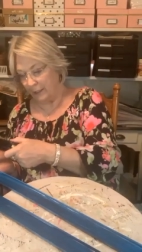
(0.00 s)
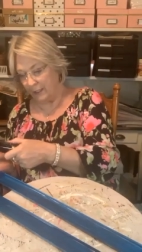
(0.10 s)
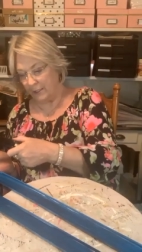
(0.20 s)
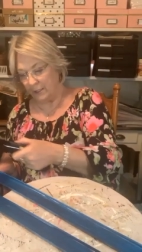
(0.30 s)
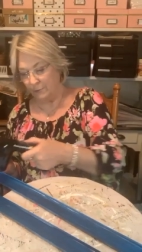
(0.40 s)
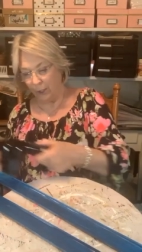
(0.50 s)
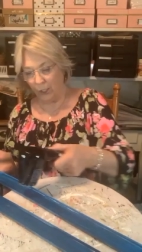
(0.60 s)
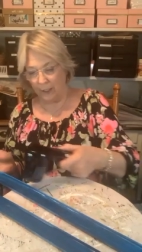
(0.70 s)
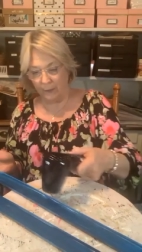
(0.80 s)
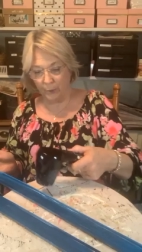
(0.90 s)
But this is
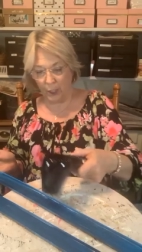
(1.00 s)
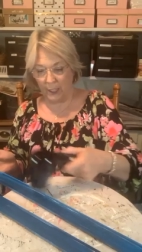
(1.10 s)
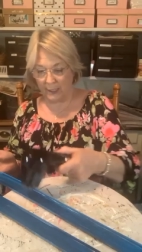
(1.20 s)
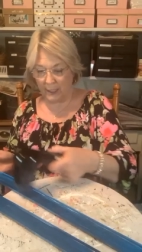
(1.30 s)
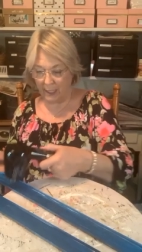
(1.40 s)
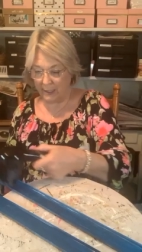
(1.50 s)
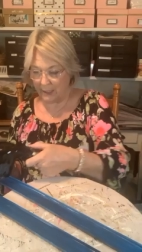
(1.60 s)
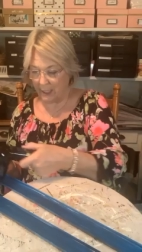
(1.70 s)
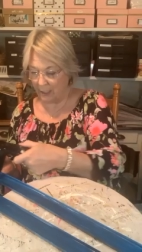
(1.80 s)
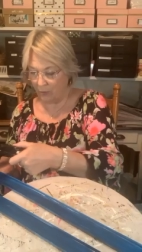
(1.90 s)
part of the
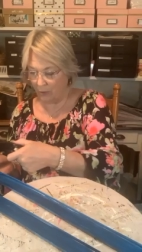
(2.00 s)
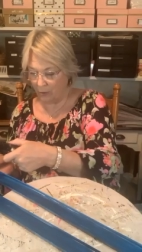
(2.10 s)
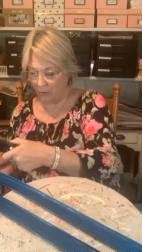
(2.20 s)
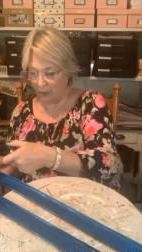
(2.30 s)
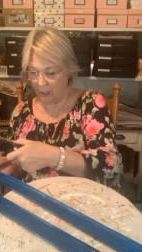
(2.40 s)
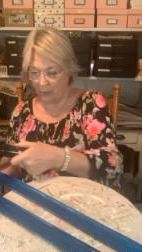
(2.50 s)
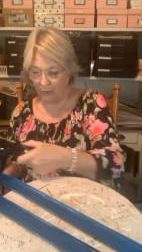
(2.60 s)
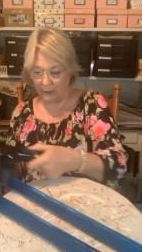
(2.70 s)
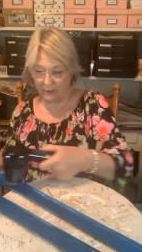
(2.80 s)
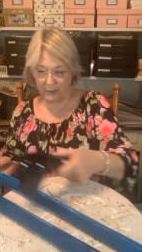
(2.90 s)
process to get where we're
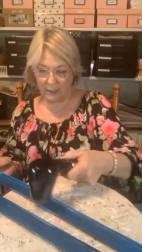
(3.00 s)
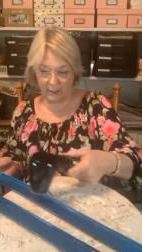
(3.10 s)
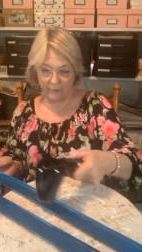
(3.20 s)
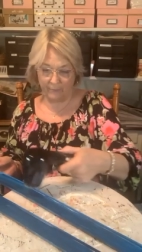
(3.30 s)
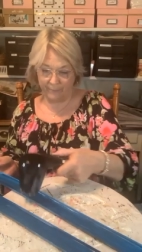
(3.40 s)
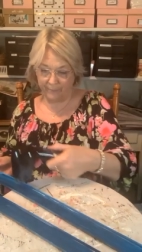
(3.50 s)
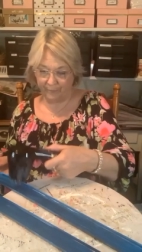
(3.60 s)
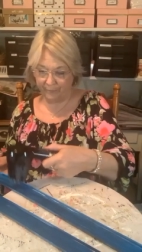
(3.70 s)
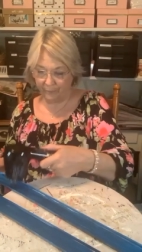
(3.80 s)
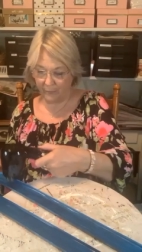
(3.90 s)
going. So,
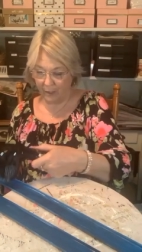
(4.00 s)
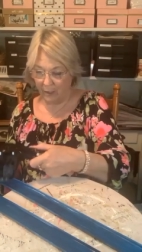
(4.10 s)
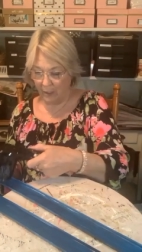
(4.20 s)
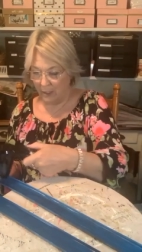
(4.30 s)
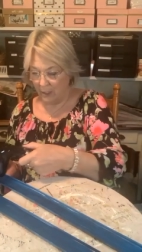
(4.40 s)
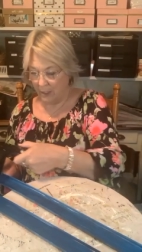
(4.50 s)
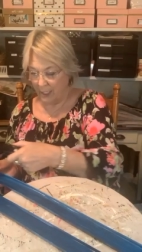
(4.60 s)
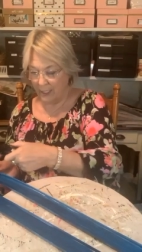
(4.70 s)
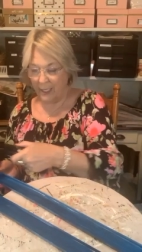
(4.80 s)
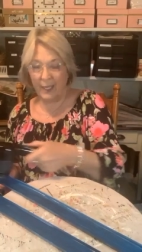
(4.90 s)

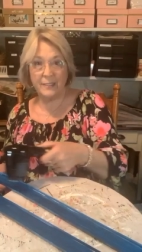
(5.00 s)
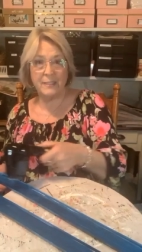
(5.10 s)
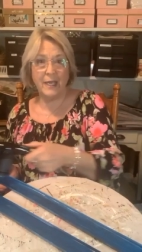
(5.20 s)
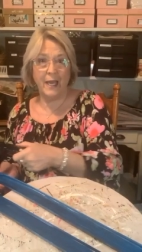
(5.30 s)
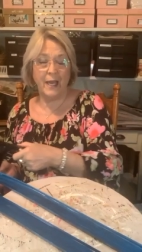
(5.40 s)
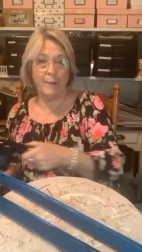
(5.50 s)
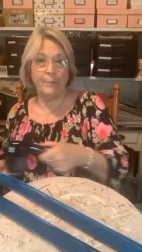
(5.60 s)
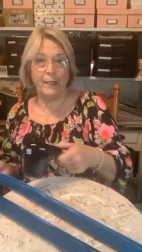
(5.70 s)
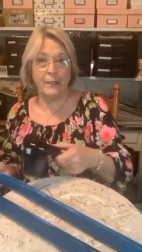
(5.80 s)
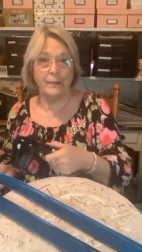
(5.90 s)
kind of has to
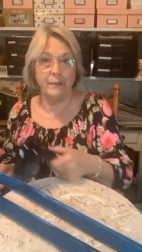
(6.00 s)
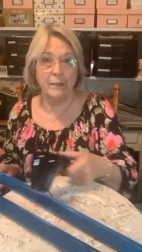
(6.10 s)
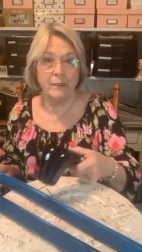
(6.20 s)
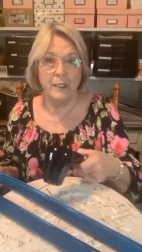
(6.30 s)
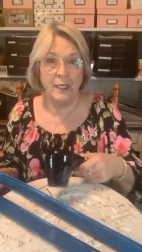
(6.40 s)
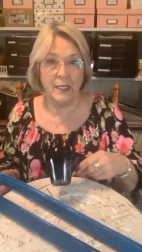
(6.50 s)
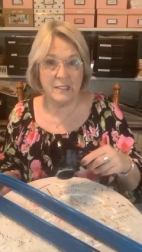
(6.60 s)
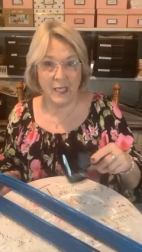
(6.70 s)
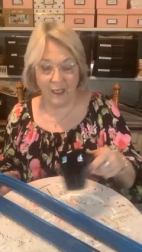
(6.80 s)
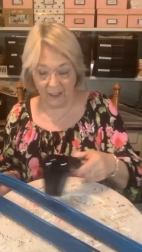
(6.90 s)
happen.
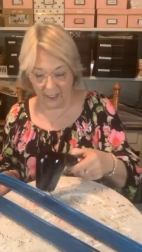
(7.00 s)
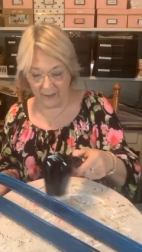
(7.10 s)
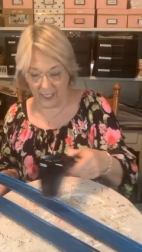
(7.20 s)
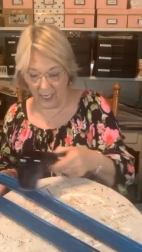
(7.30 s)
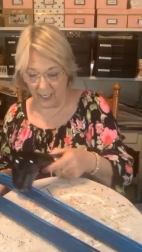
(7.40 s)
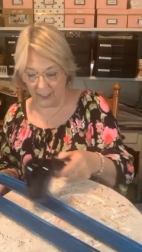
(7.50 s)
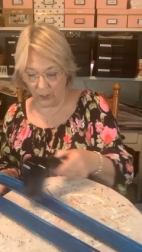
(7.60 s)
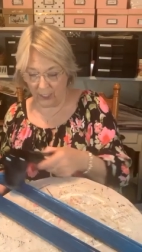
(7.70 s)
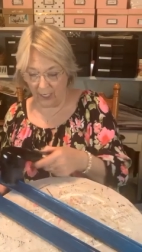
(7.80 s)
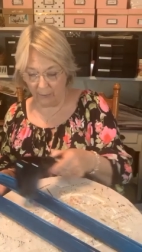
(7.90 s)
It's kind of like the
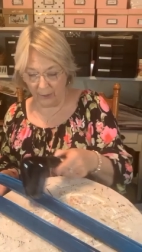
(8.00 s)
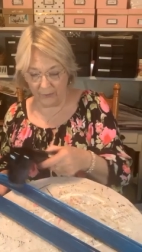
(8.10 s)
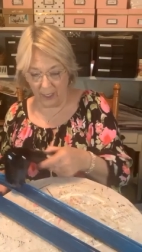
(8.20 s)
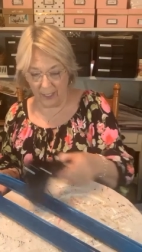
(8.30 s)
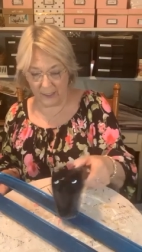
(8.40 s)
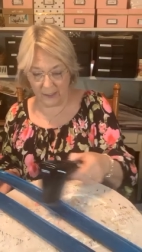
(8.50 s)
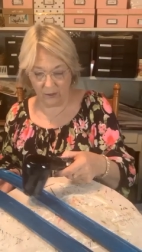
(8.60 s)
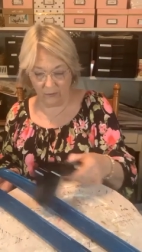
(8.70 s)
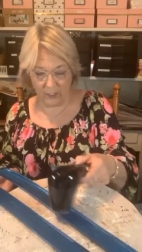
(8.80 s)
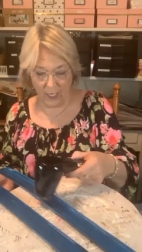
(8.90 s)
cake. You can't put the
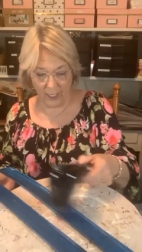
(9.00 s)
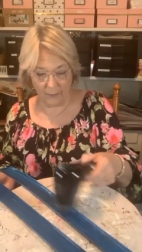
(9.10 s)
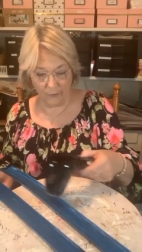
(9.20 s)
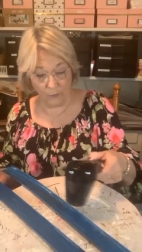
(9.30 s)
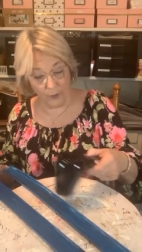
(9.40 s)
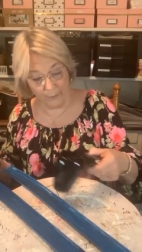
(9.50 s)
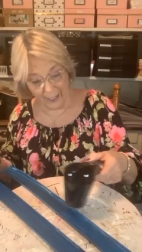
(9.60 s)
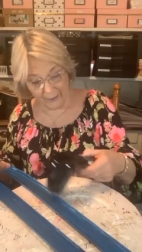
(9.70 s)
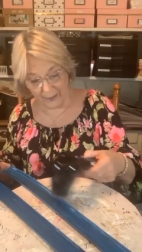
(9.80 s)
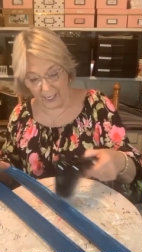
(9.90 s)
icing on the cake before
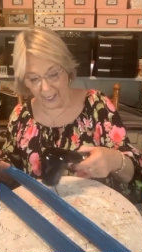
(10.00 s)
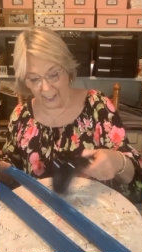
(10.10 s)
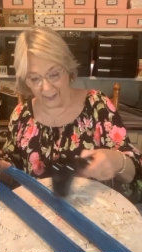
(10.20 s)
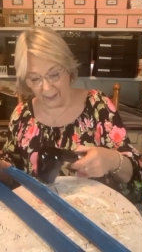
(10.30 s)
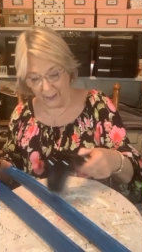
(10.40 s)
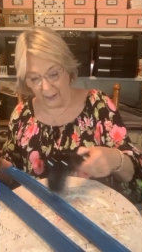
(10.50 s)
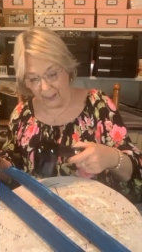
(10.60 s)
you make the cake.